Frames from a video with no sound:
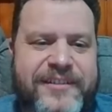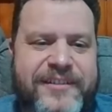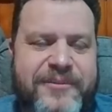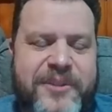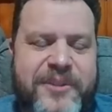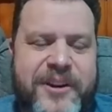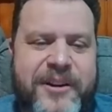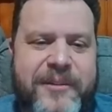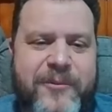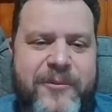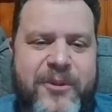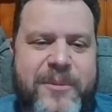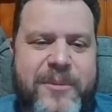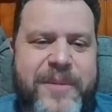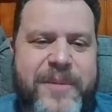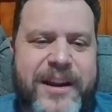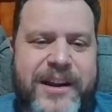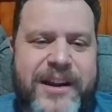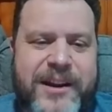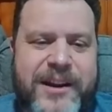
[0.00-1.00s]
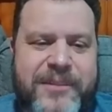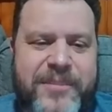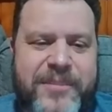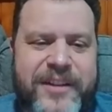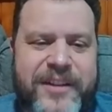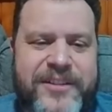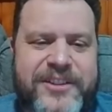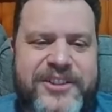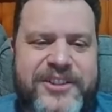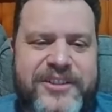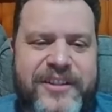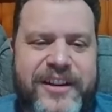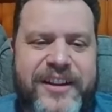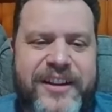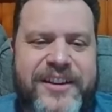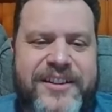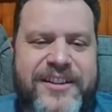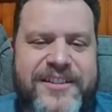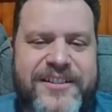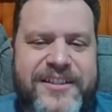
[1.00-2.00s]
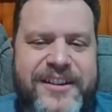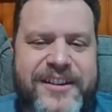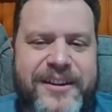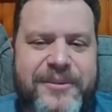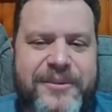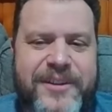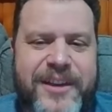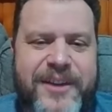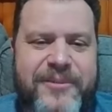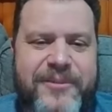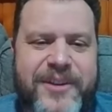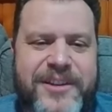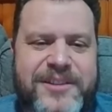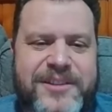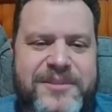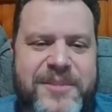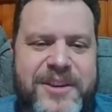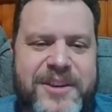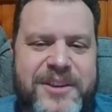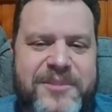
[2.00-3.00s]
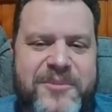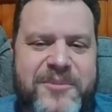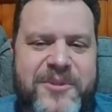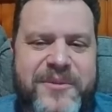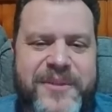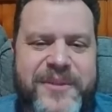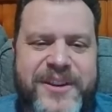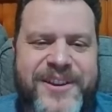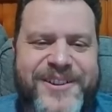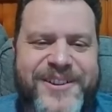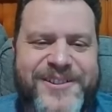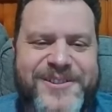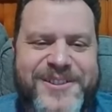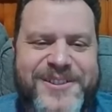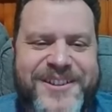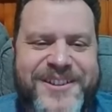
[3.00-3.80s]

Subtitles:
We're back up on this train, and we can't wait to make you more videos.